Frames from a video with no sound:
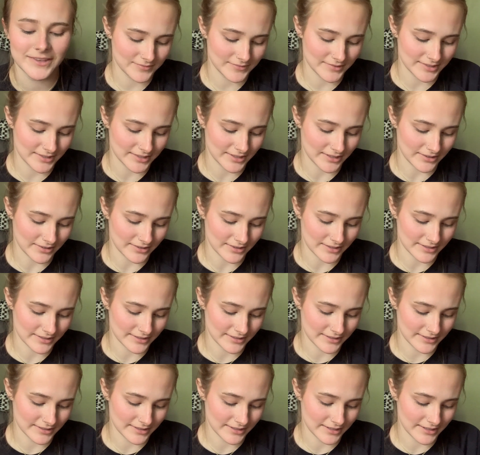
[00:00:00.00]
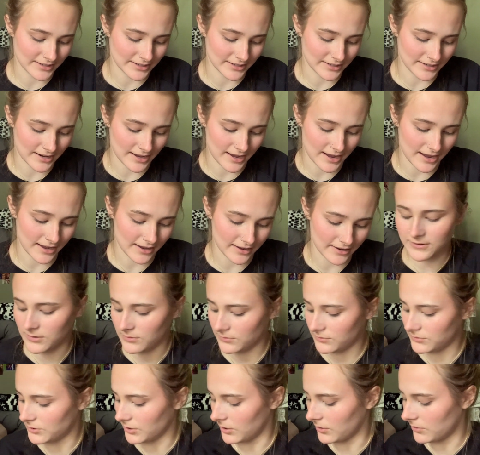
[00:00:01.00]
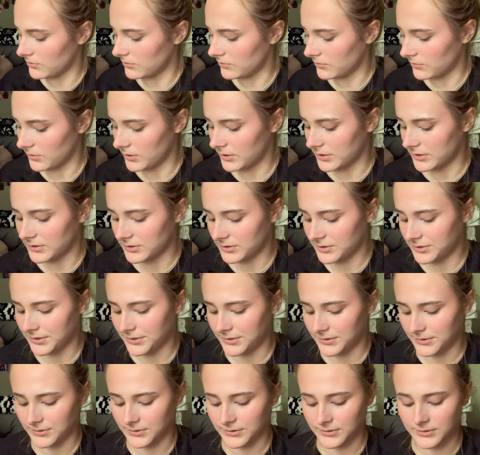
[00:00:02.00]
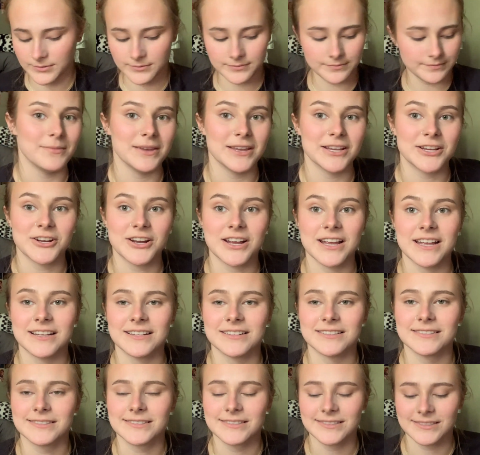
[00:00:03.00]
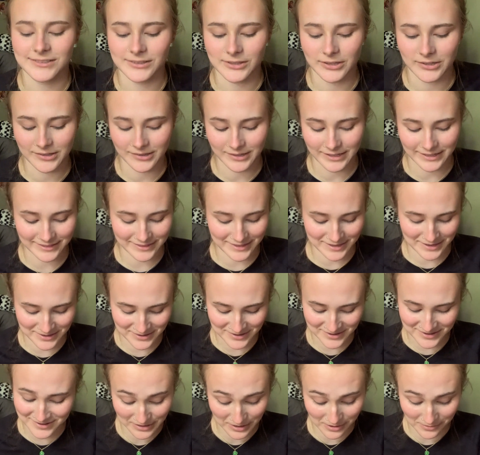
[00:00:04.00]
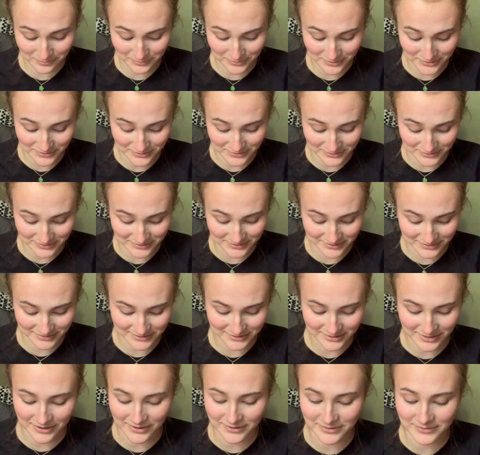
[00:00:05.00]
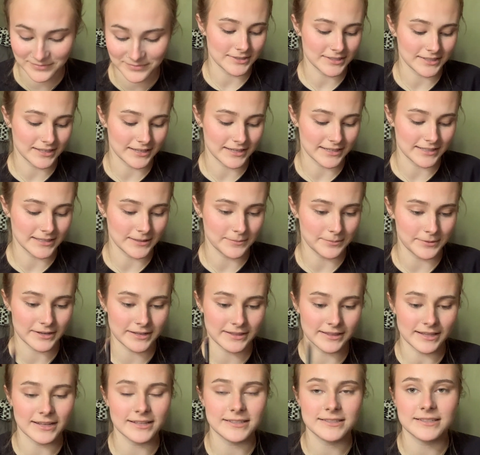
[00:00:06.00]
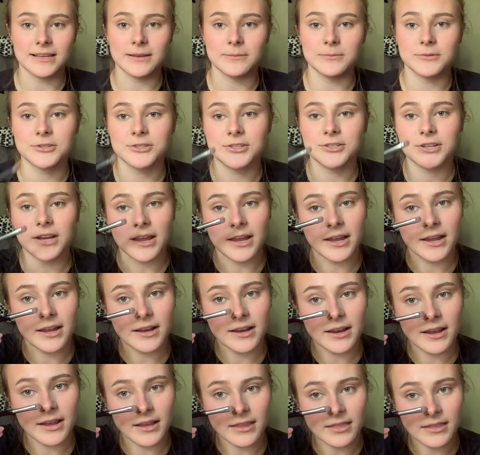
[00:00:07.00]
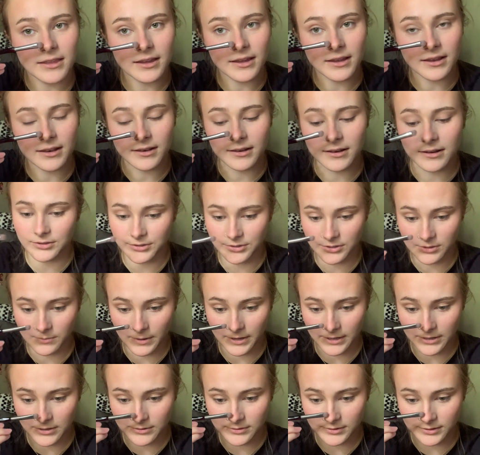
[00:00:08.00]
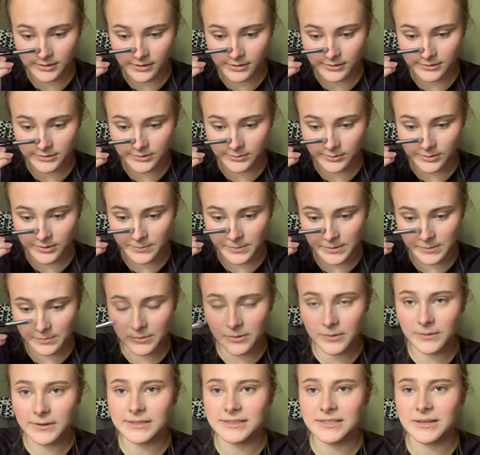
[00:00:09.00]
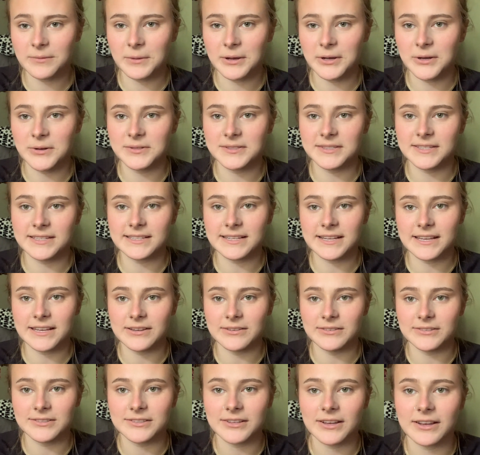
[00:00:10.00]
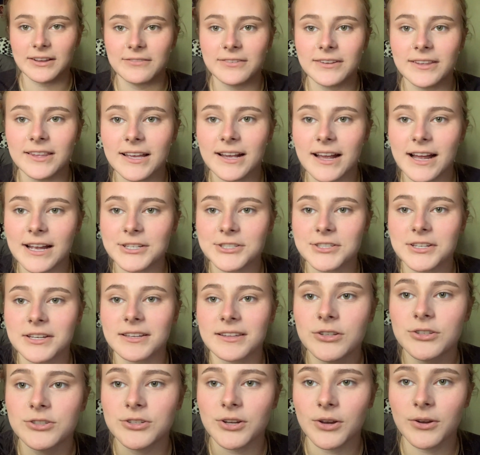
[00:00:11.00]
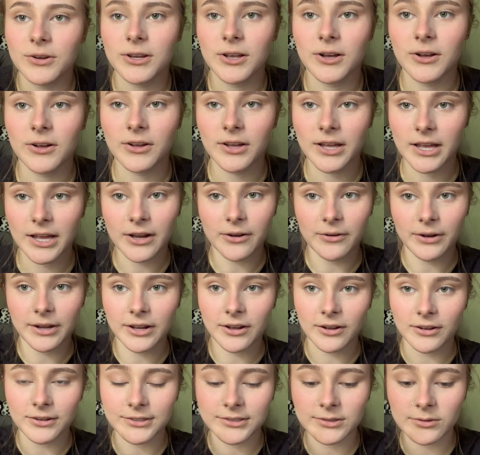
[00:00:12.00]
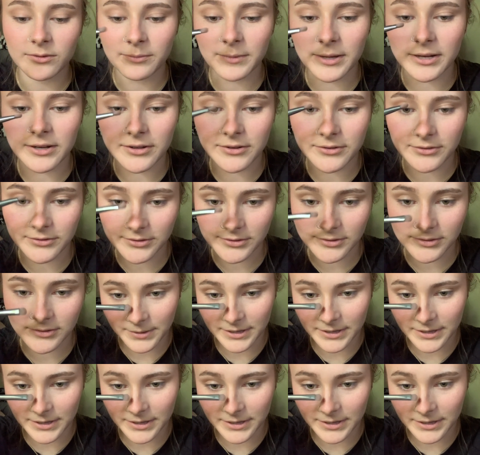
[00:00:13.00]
So this is a good hack. You don't want to make your hands look like they got bruised. So I'm just gonna dip it in that same shade and then do my nose contour. People always say my nose is cute, so I feel like I should show y'all how I contour my nose.